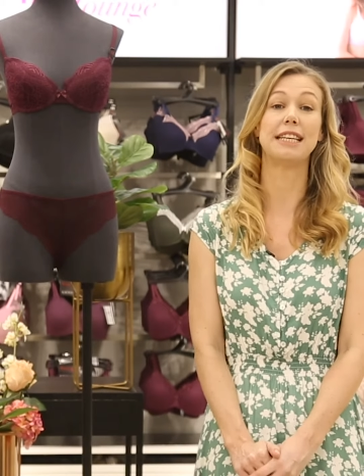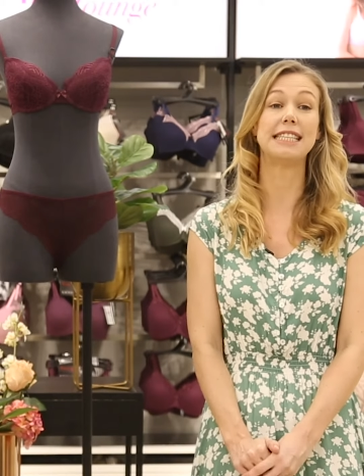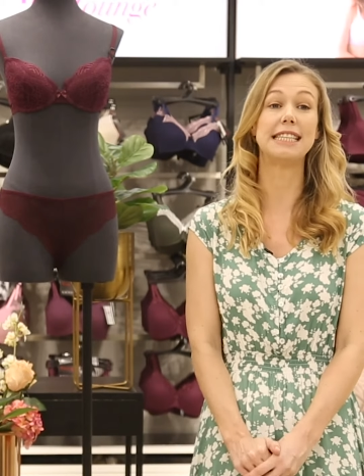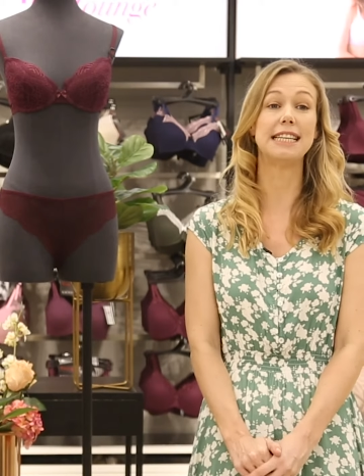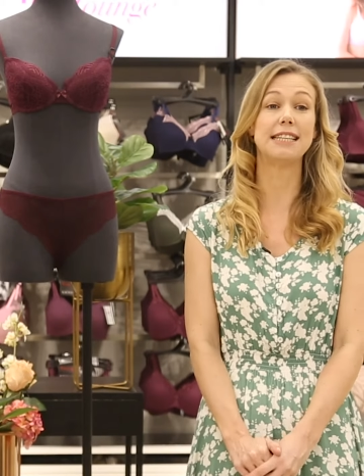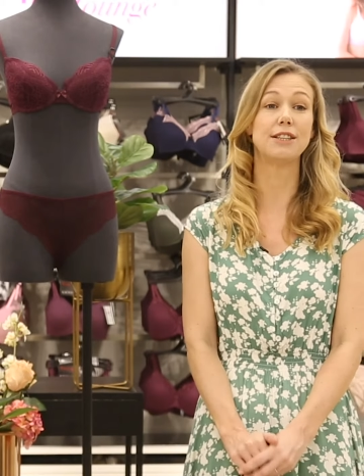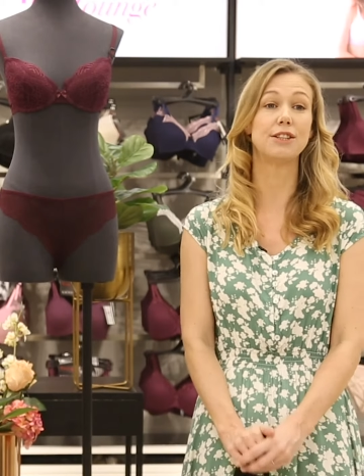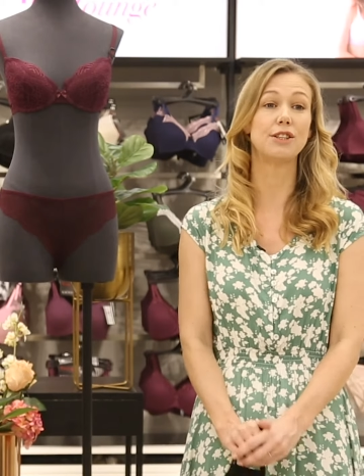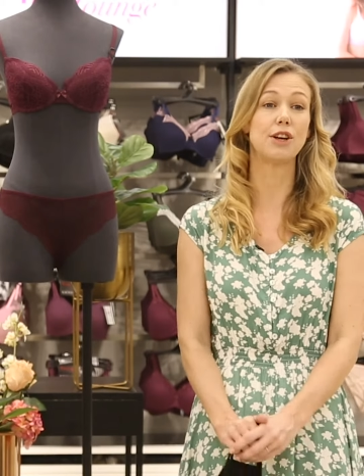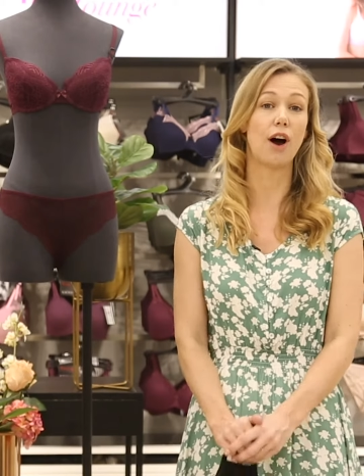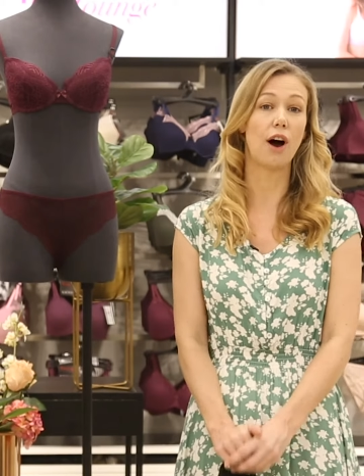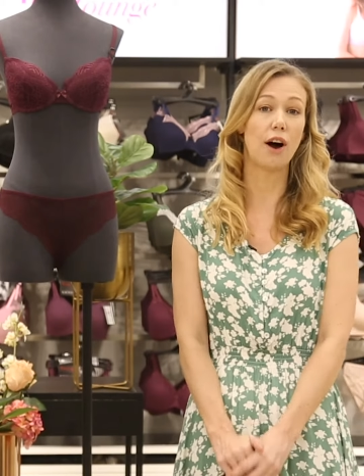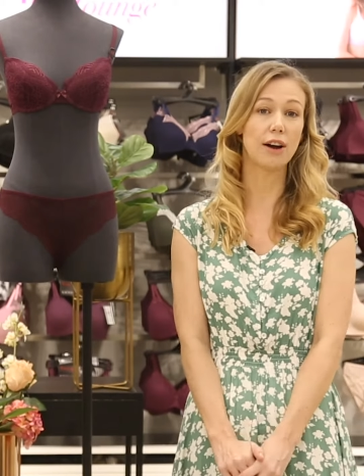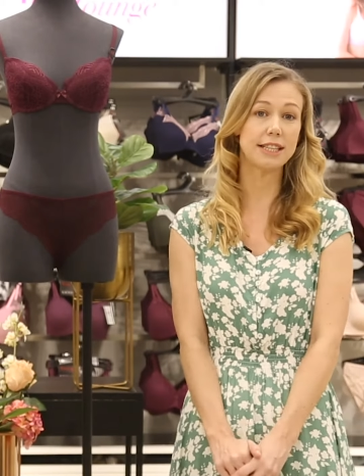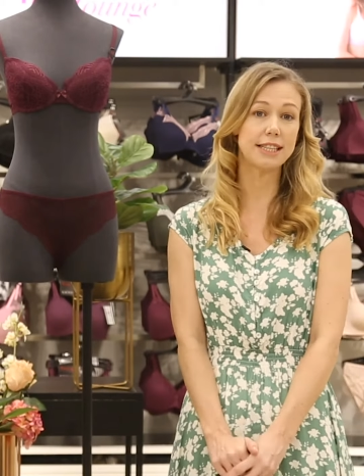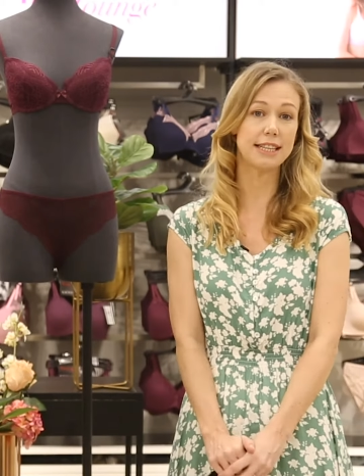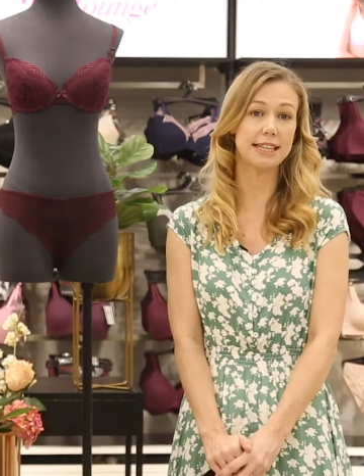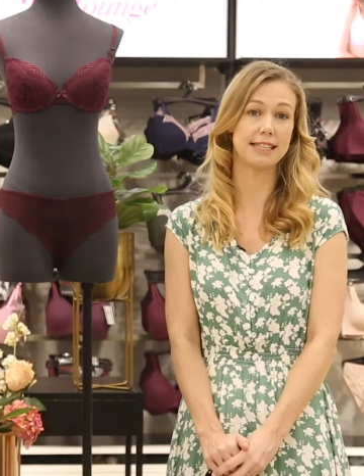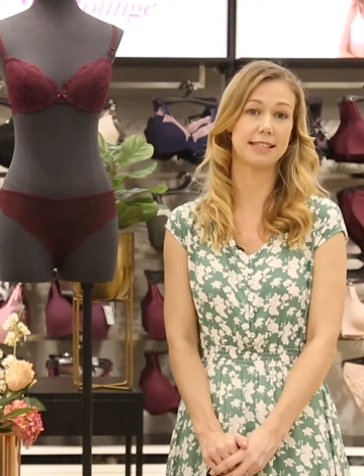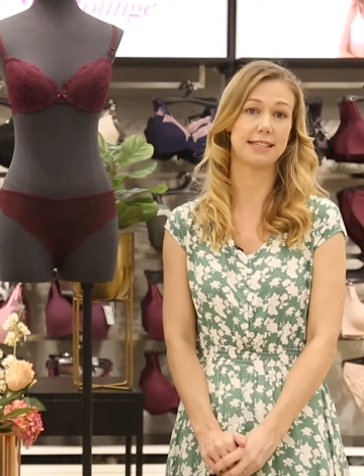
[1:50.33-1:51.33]
season's
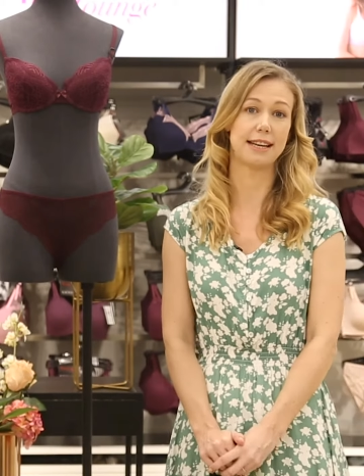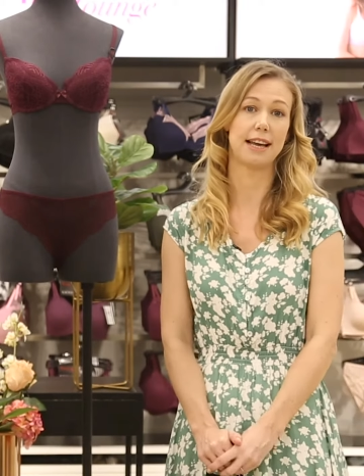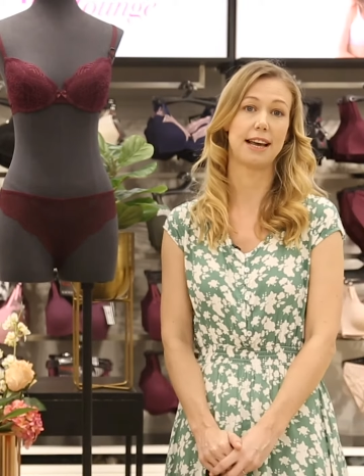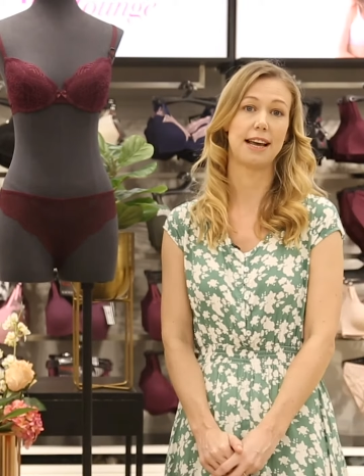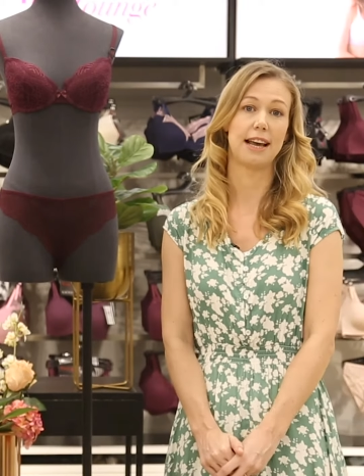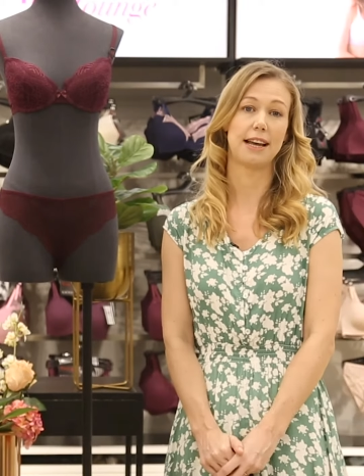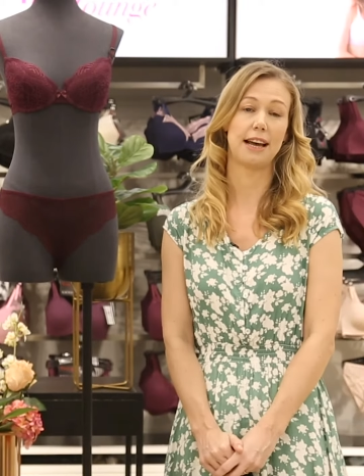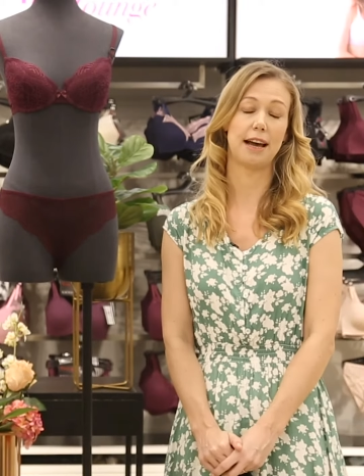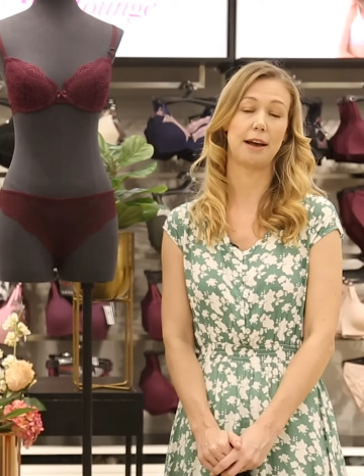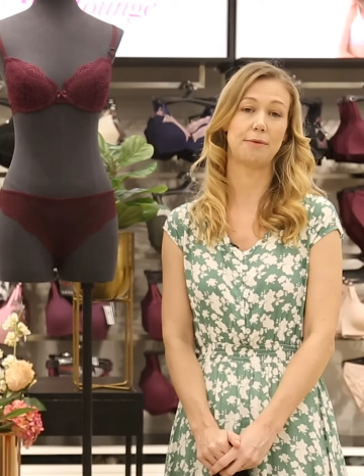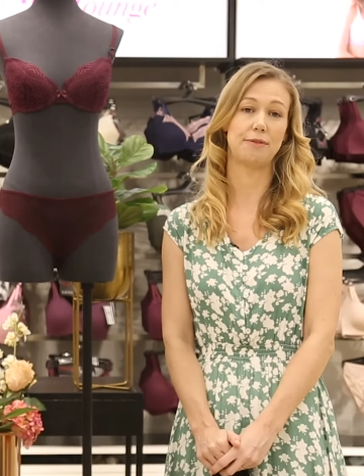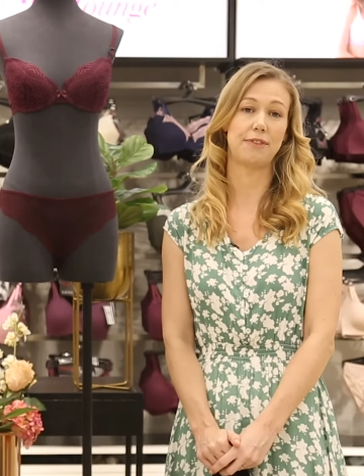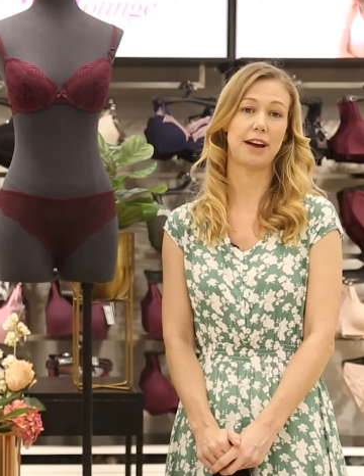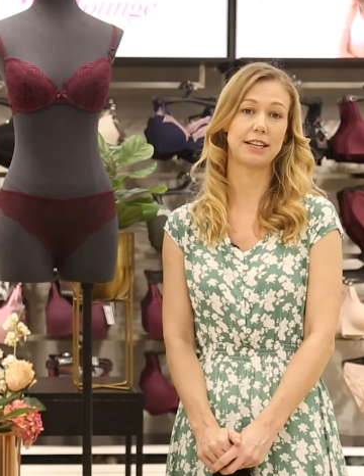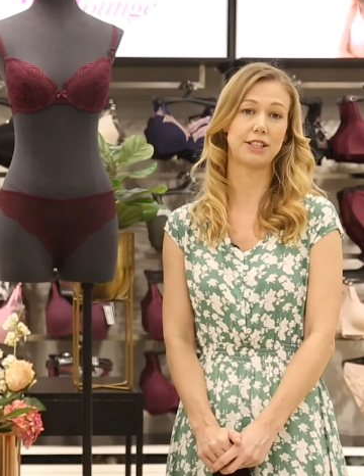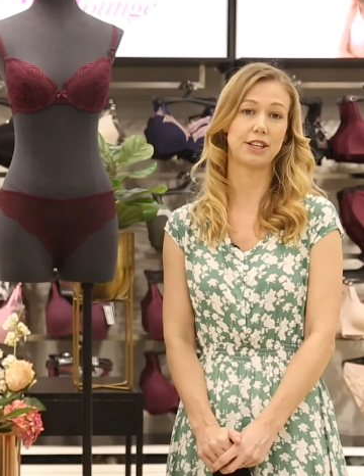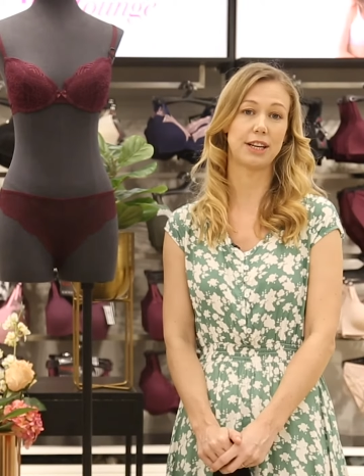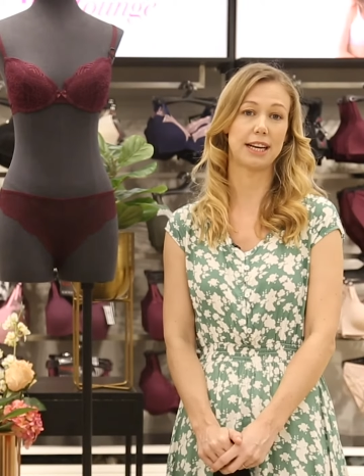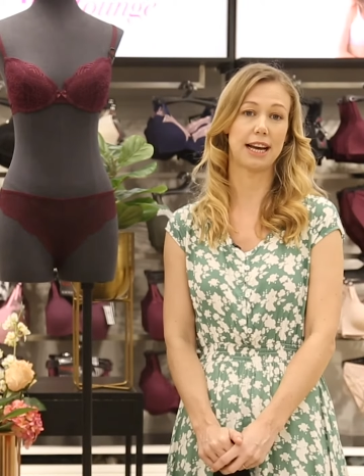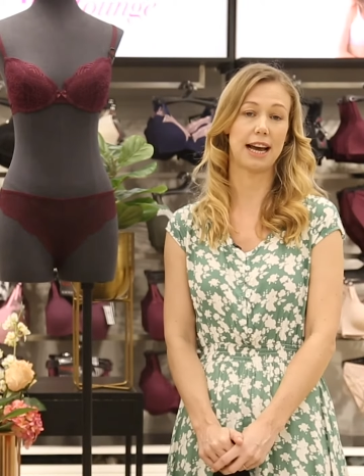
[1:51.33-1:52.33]
hottest fashion